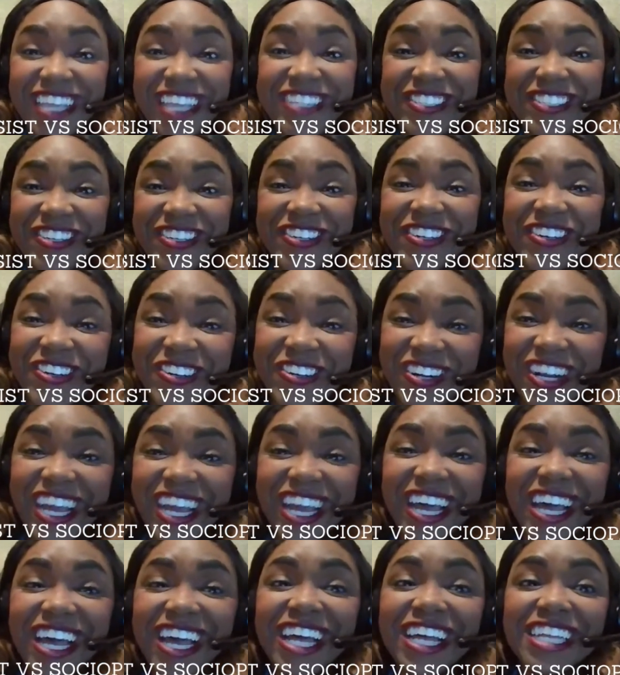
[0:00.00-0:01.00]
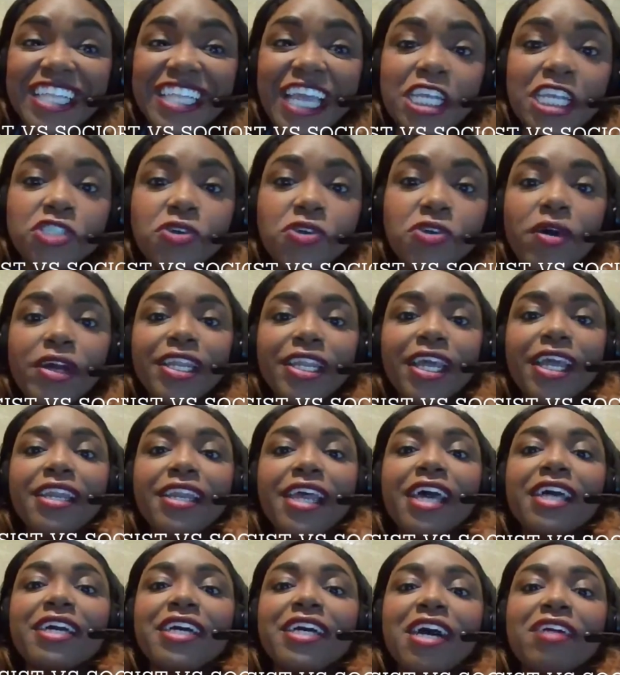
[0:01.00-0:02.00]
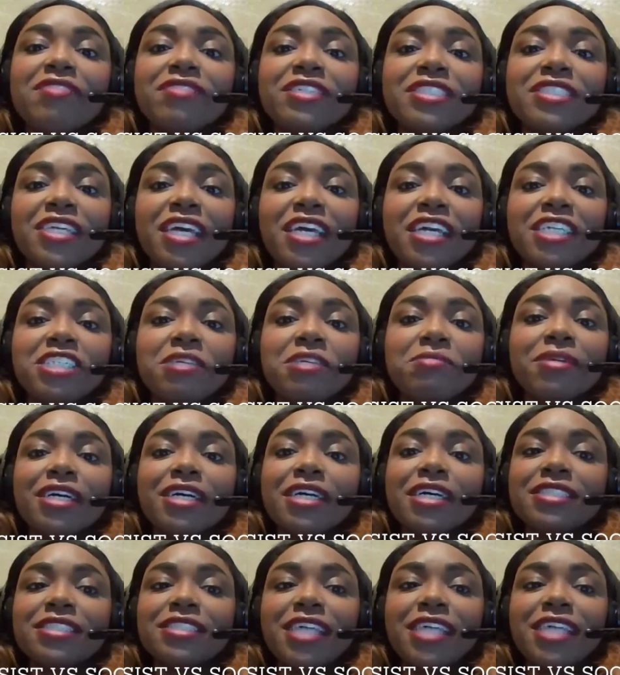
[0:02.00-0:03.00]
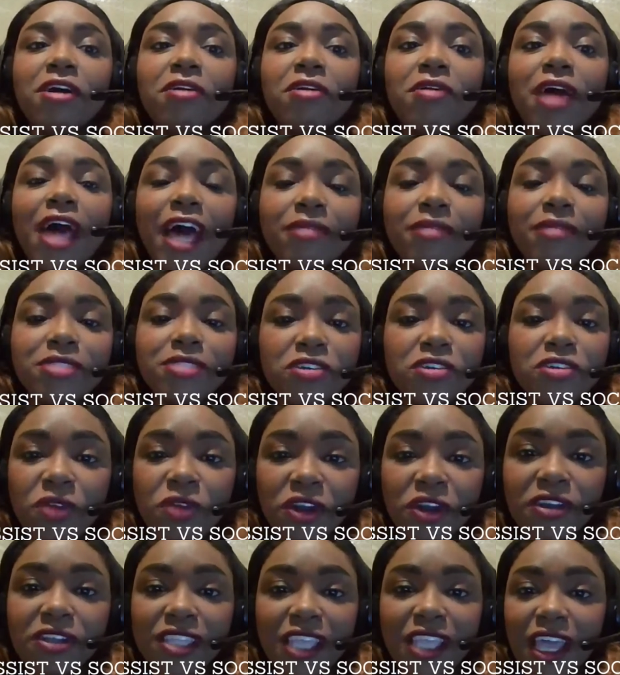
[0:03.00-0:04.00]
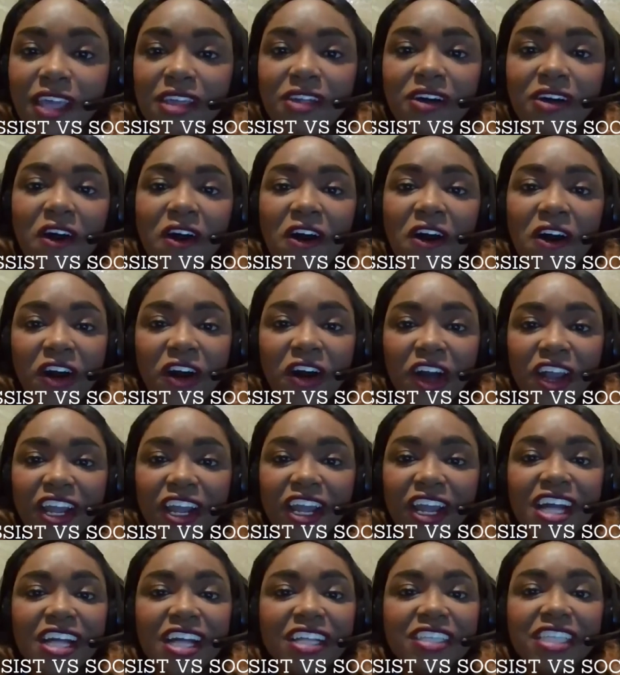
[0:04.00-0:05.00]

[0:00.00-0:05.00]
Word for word: they do. They join in that conversation because they don't have to work that hard.